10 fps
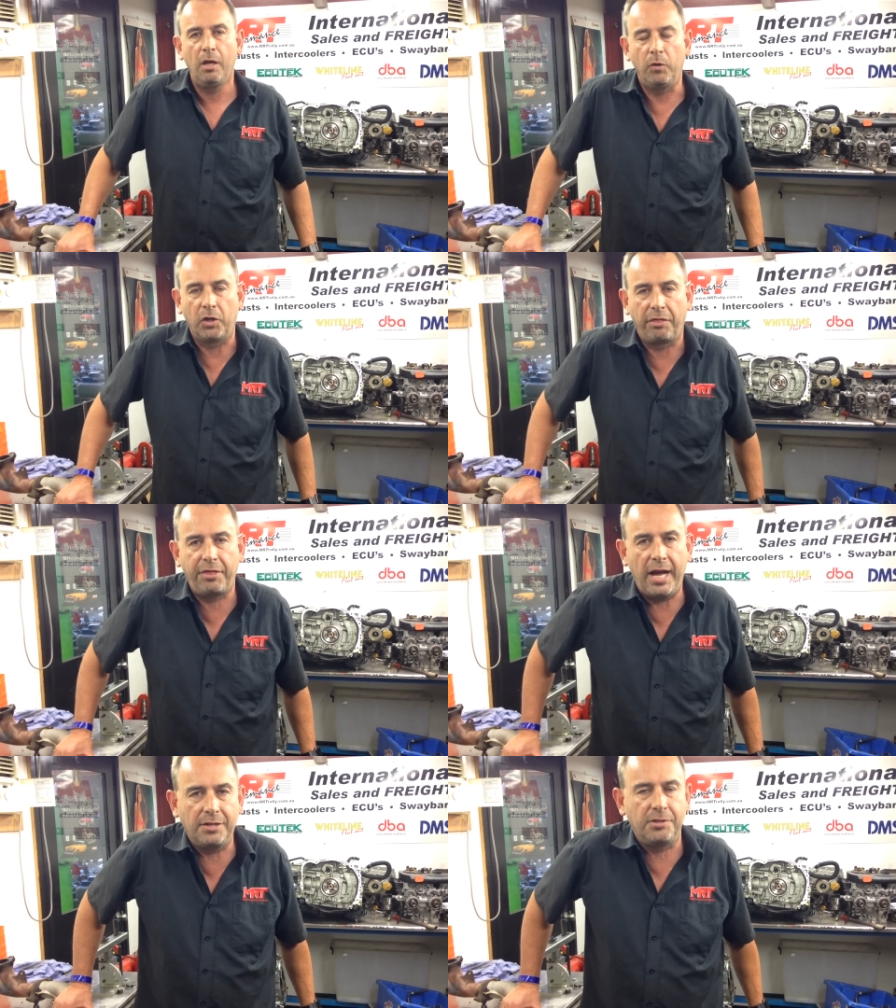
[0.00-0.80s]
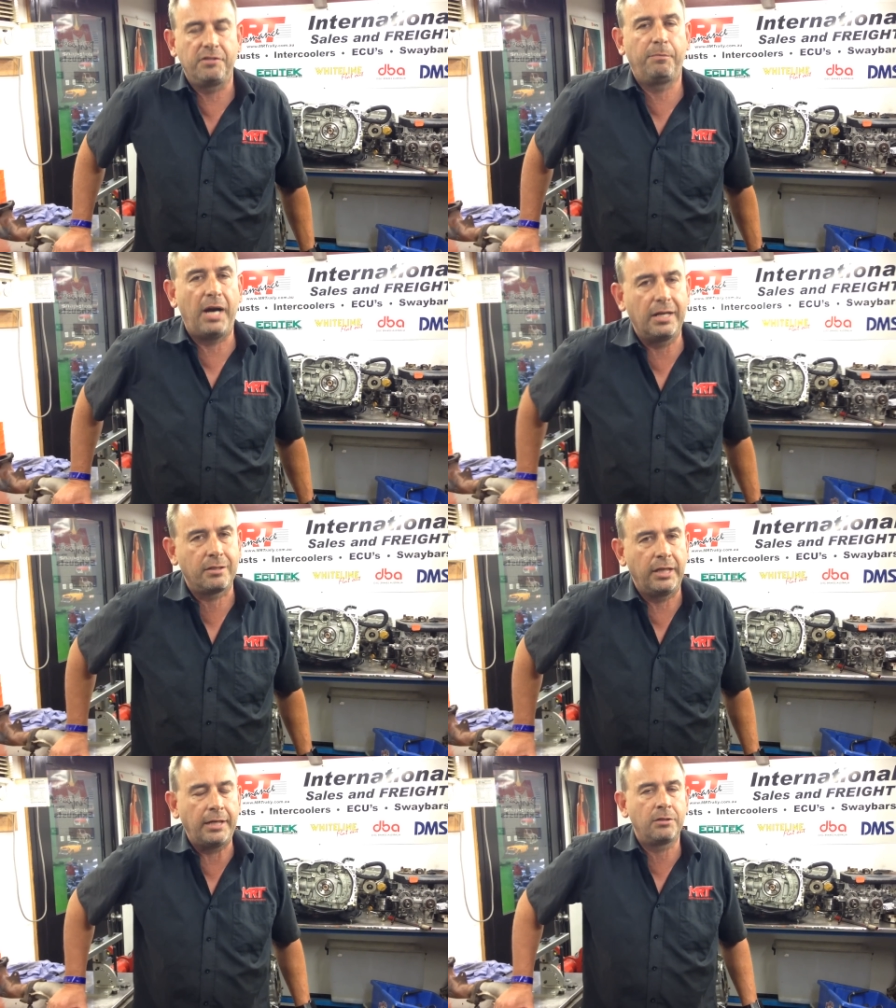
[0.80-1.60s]
We've got thousands of
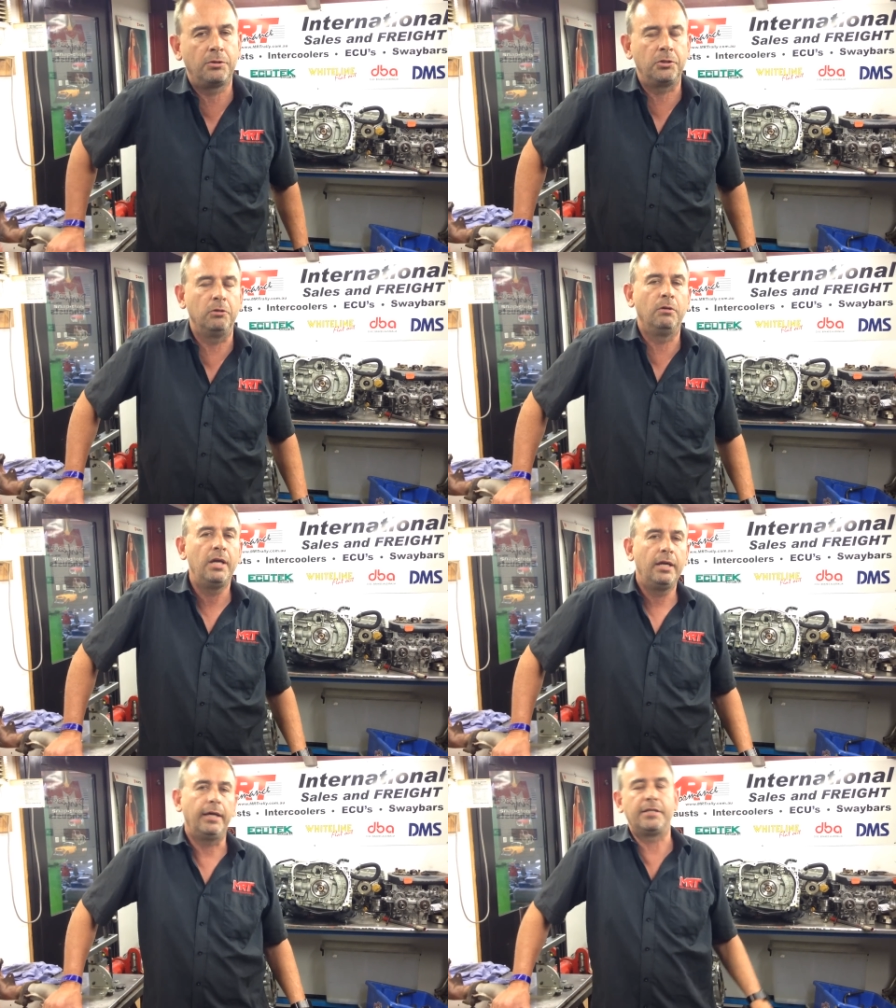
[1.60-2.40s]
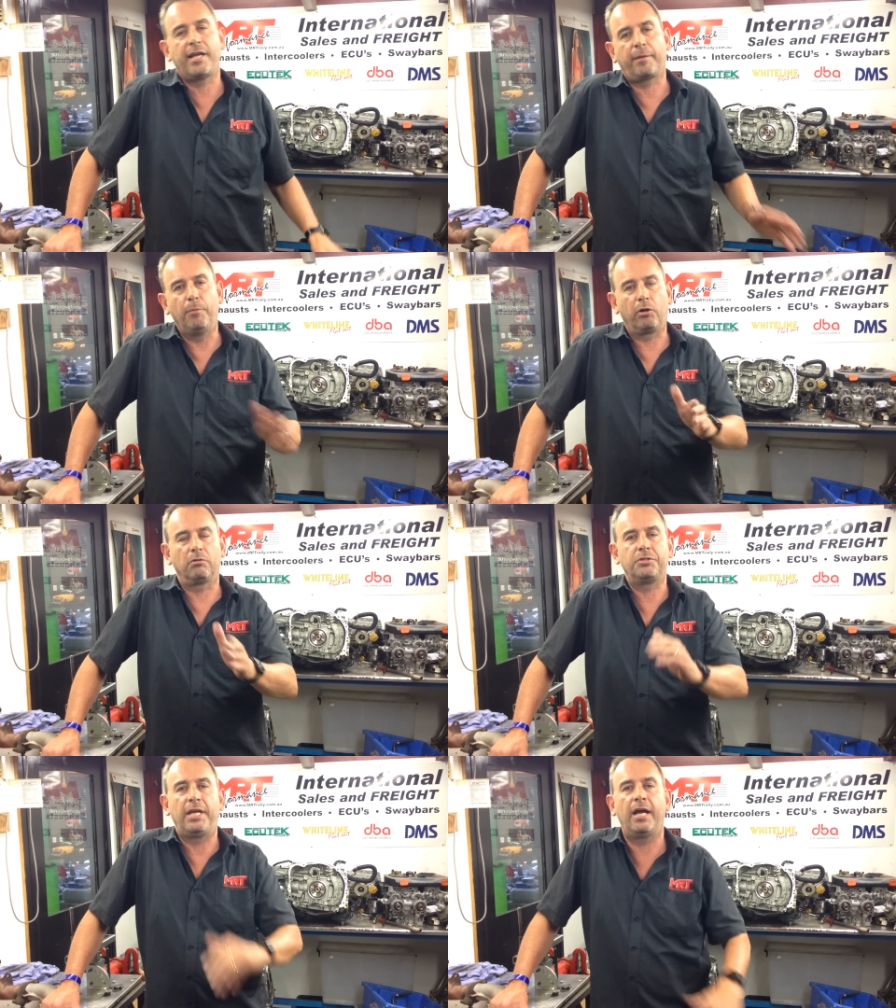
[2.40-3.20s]
parts linked to exact
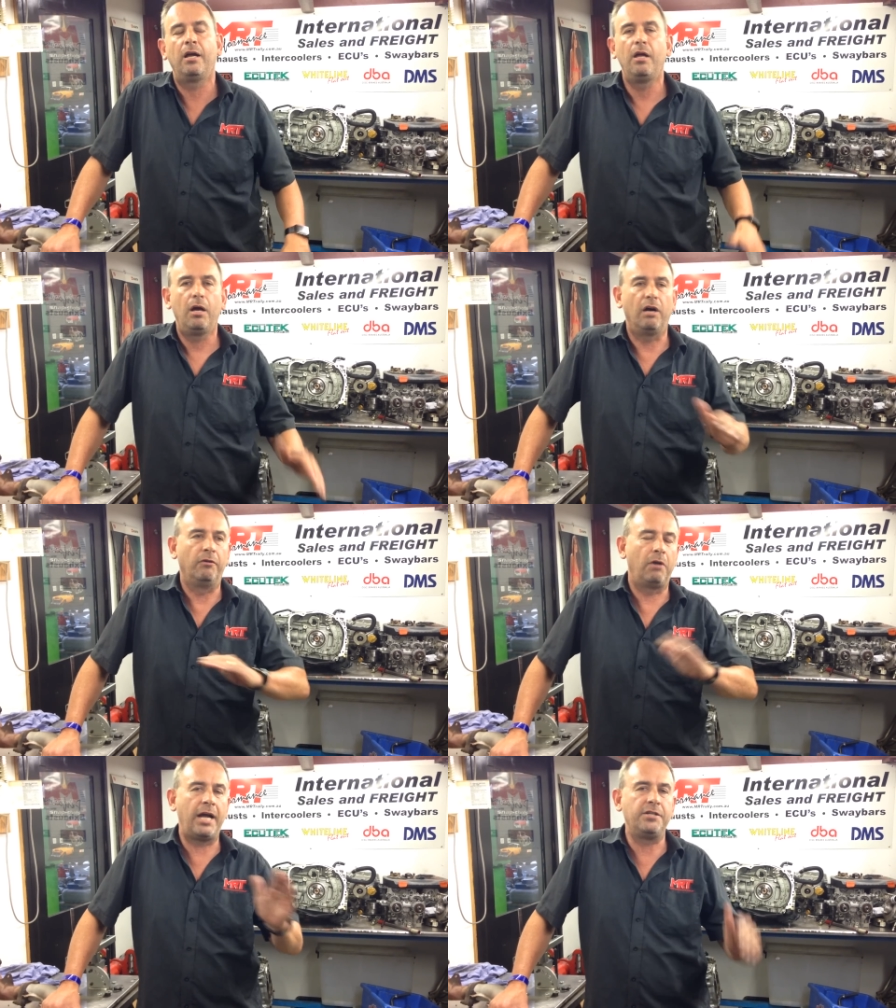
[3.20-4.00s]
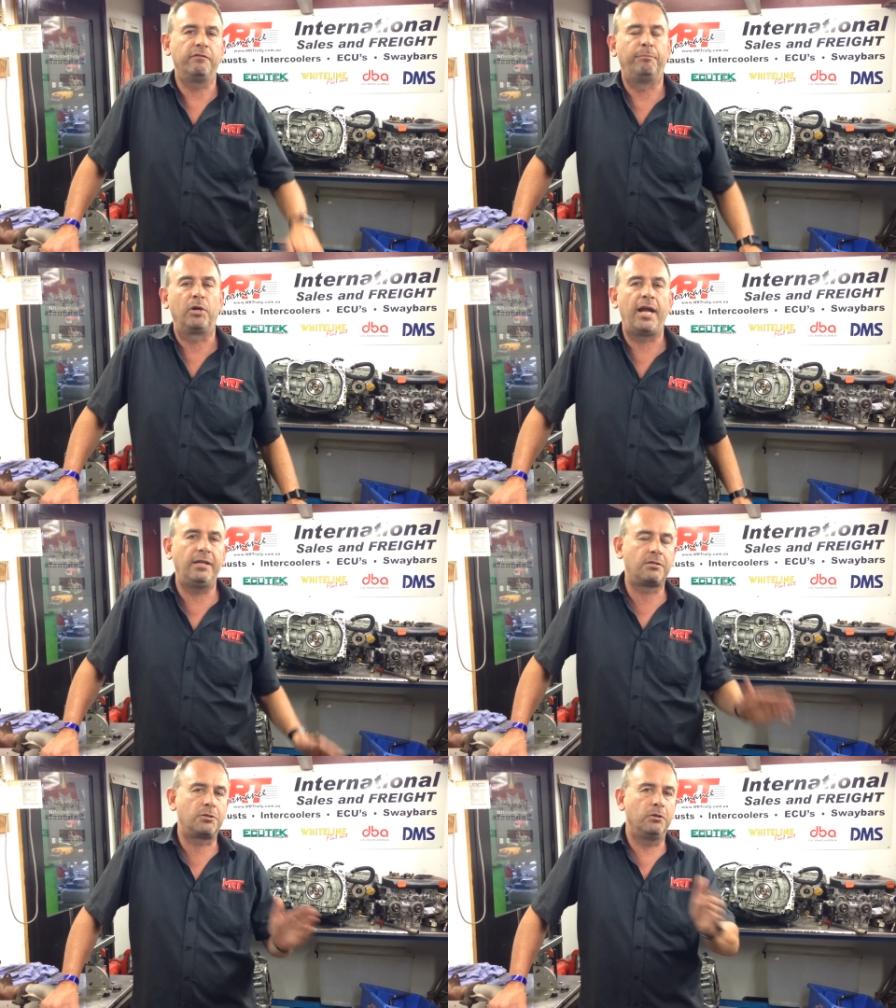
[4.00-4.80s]
models now of a range of
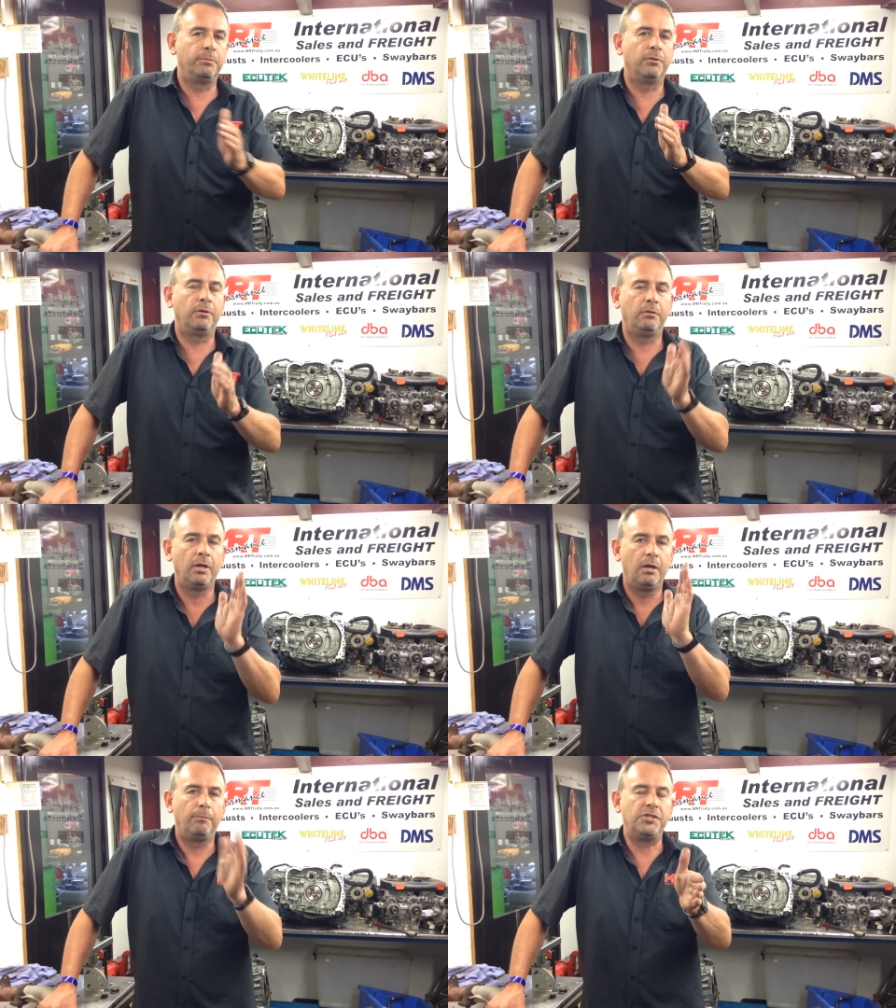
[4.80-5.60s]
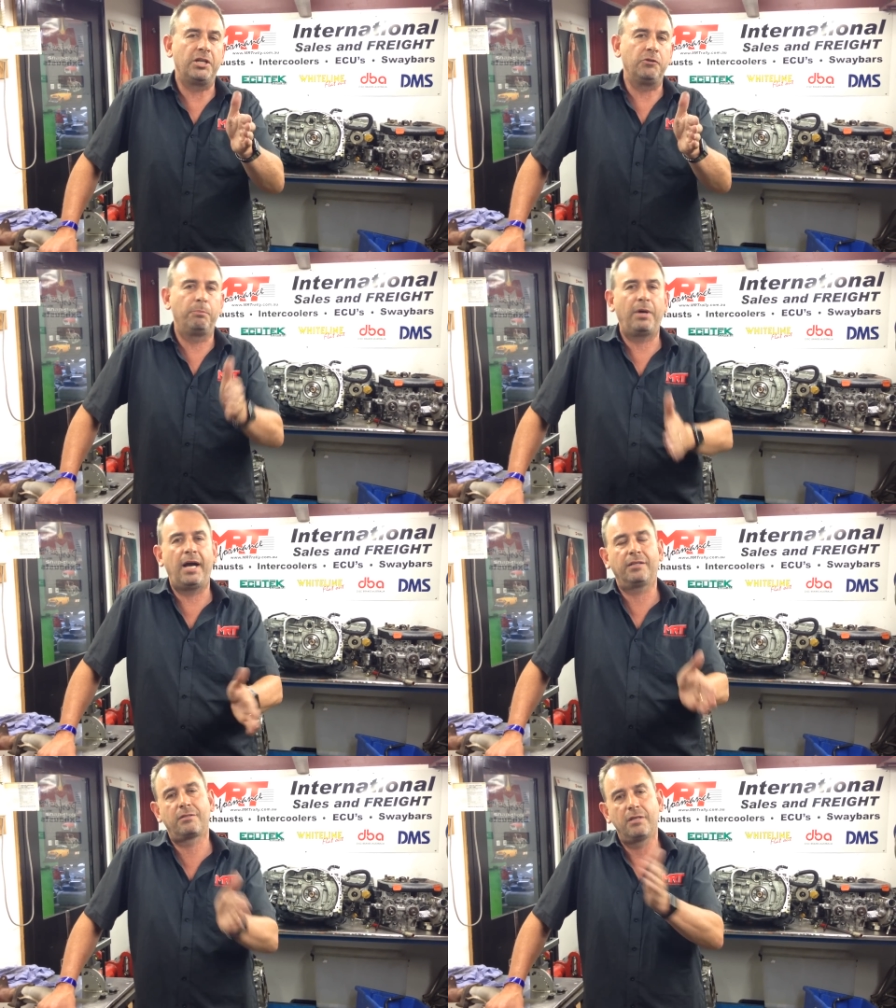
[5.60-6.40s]
brands, Subaru genuine
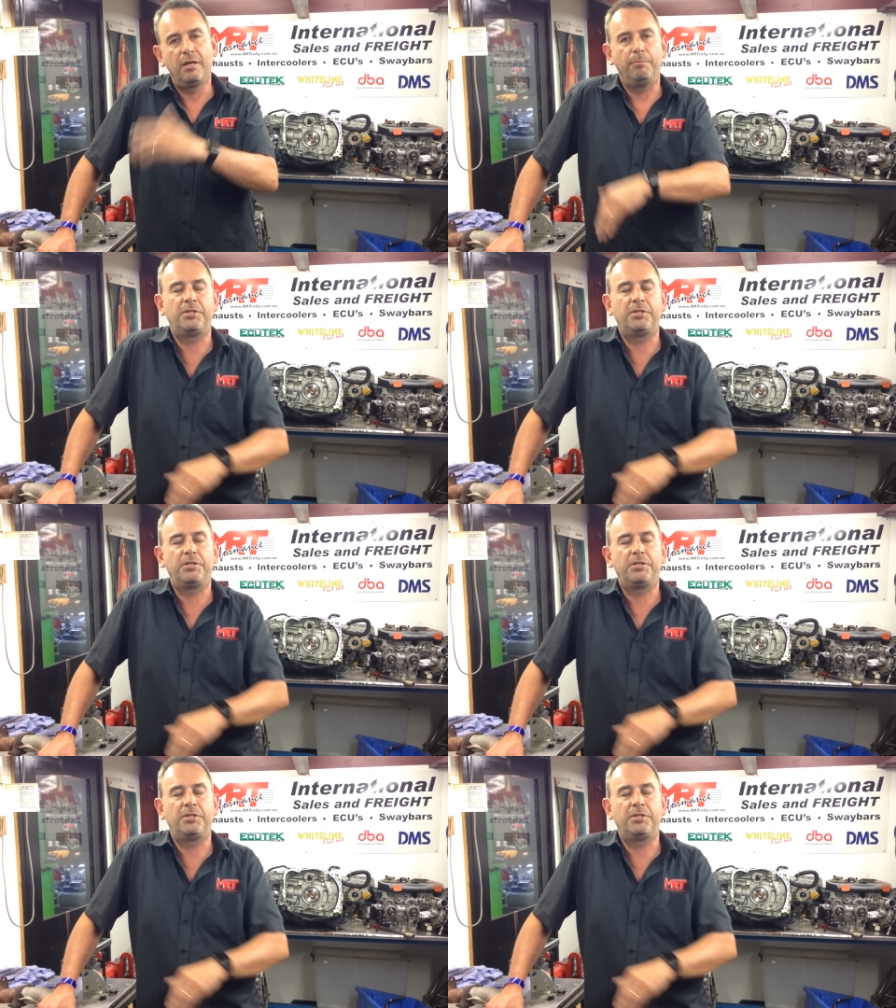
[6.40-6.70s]
parts,